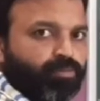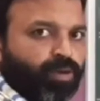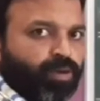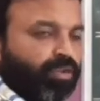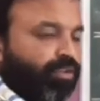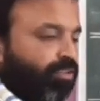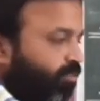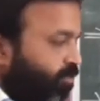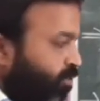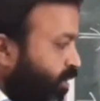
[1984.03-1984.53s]

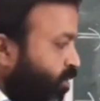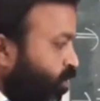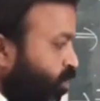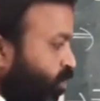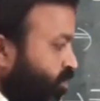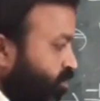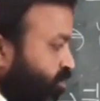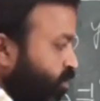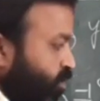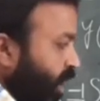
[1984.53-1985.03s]
minus 1
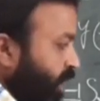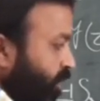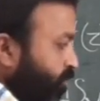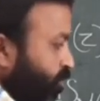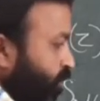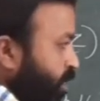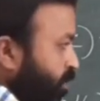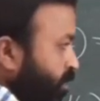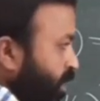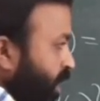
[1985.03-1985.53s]
whole square
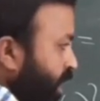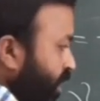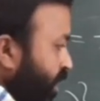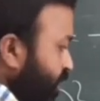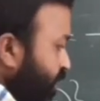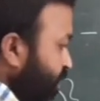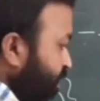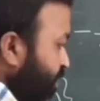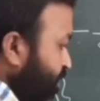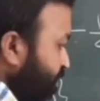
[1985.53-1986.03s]

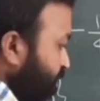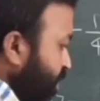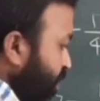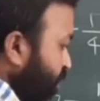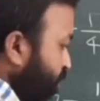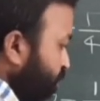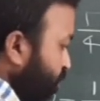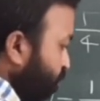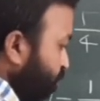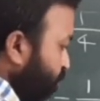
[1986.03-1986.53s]
formula is
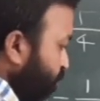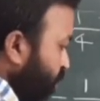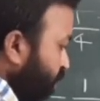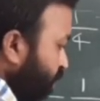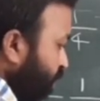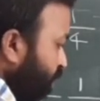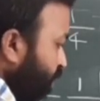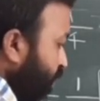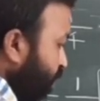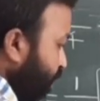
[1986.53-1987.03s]

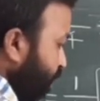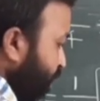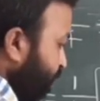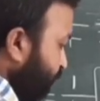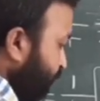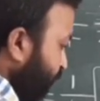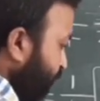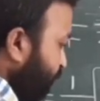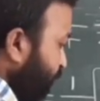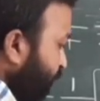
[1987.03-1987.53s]
for
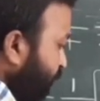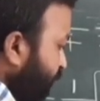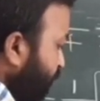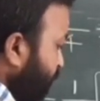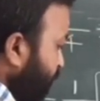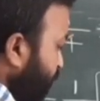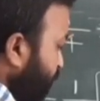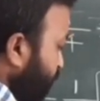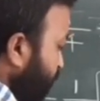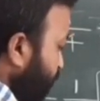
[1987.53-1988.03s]

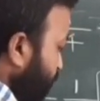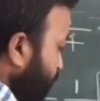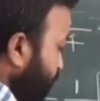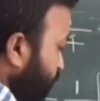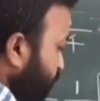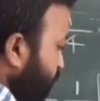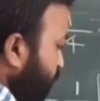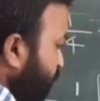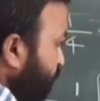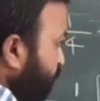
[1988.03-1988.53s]
n
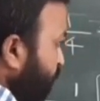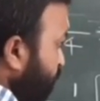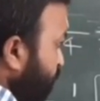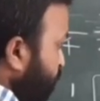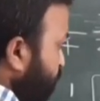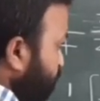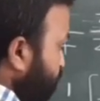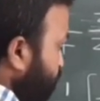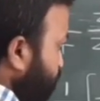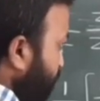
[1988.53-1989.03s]

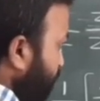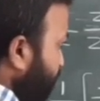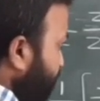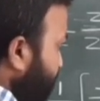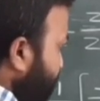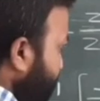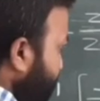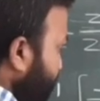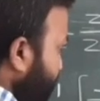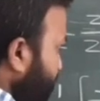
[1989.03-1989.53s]

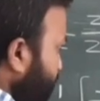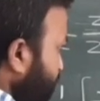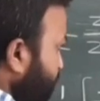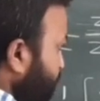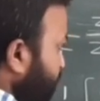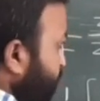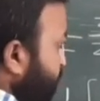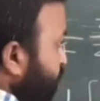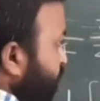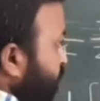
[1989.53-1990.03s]
plus
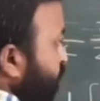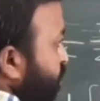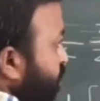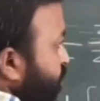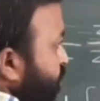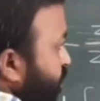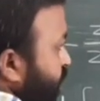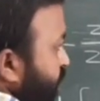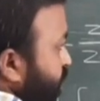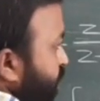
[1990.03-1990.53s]

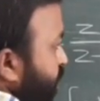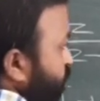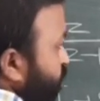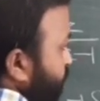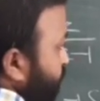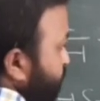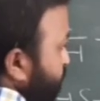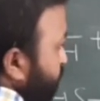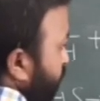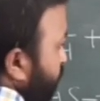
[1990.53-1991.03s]
z
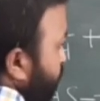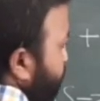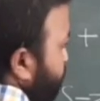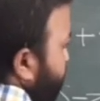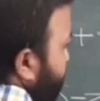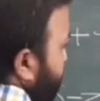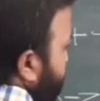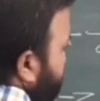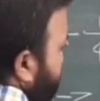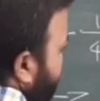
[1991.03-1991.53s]
inverse
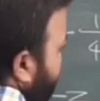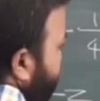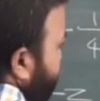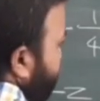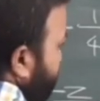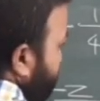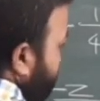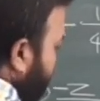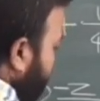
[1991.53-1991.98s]
of z by z